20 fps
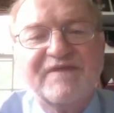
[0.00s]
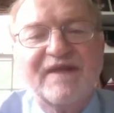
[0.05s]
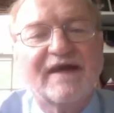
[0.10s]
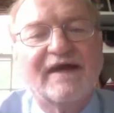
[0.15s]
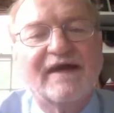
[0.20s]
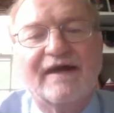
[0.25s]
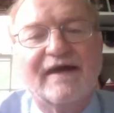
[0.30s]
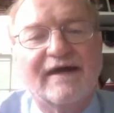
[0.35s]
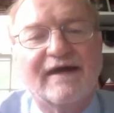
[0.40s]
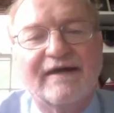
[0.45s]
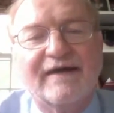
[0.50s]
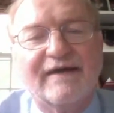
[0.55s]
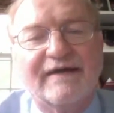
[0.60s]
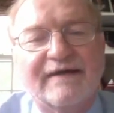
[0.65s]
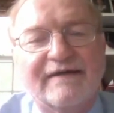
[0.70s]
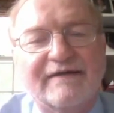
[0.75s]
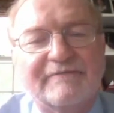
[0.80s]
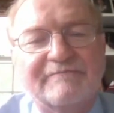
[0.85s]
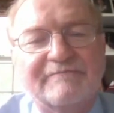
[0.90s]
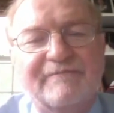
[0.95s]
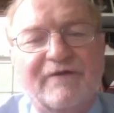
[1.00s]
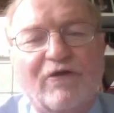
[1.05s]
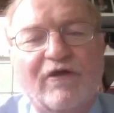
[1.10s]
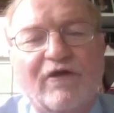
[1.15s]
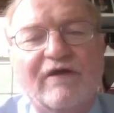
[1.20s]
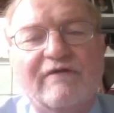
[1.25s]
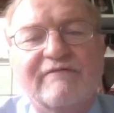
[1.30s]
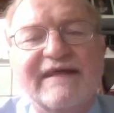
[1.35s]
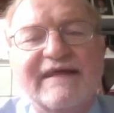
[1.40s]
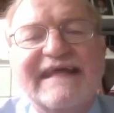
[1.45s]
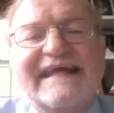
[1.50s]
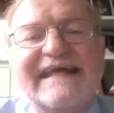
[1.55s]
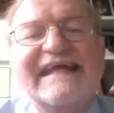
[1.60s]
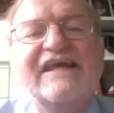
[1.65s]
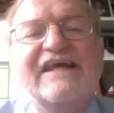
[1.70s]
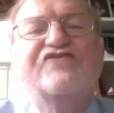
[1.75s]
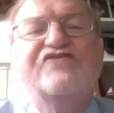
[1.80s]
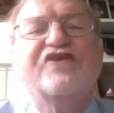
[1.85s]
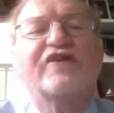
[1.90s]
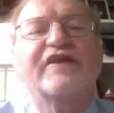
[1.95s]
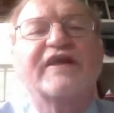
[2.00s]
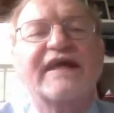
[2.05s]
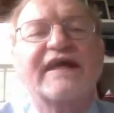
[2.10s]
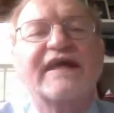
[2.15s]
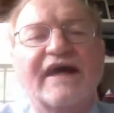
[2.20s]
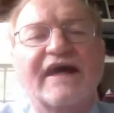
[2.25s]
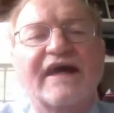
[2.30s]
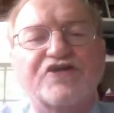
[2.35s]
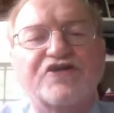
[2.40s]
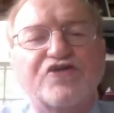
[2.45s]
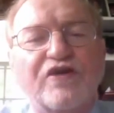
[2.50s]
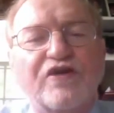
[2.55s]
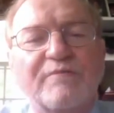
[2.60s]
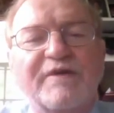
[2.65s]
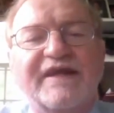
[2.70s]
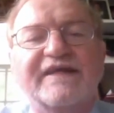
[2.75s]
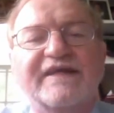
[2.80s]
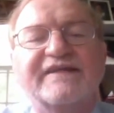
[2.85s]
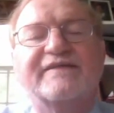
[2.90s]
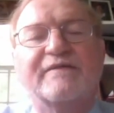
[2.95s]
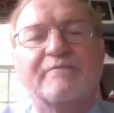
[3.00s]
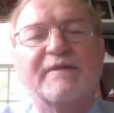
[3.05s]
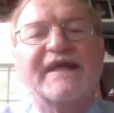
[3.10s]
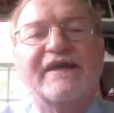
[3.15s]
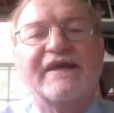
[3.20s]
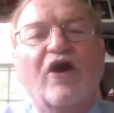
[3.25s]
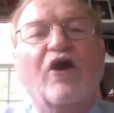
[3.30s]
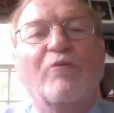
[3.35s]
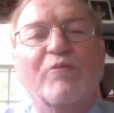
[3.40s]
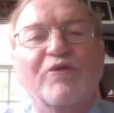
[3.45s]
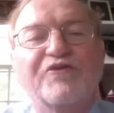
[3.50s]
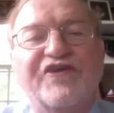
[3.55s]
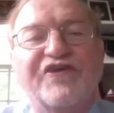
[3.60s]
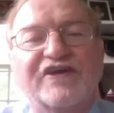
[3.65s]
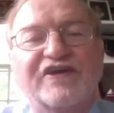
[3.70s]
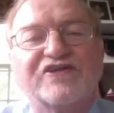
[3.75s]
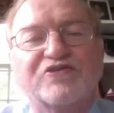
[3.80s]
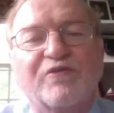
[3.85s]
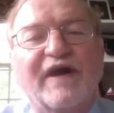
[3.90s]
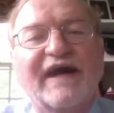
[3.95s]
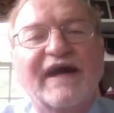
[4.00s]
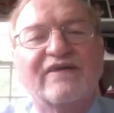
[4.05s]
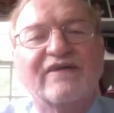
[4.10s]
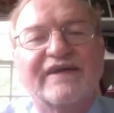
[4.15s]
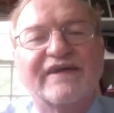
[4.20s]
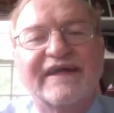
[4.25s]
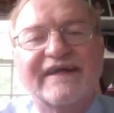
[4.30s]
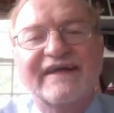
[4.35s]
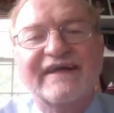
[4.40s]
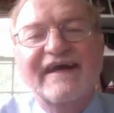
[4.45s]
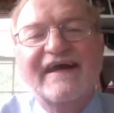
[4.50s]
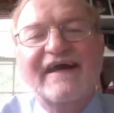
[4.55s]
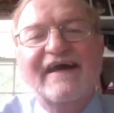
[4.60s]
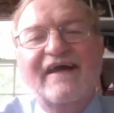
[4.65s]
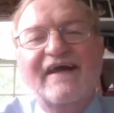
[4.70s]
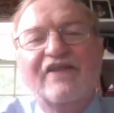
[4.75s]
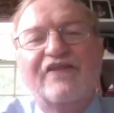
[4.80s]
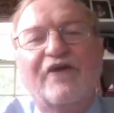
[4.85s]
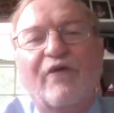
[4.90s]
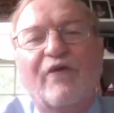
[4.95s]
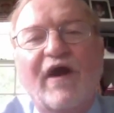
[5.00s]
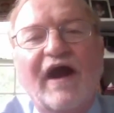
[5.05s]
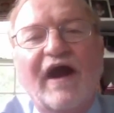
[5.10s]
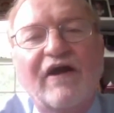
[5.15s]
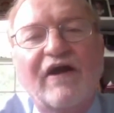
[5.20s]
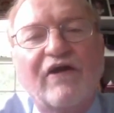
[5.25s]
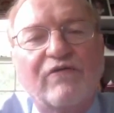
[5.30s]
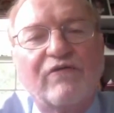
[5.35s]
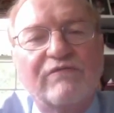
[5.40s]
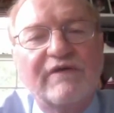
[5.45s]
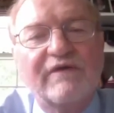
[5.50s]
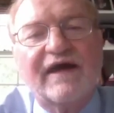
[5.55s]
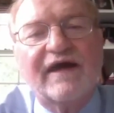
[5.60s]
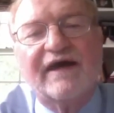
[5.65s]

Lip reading: or easily attributed to mean homosexuality. There are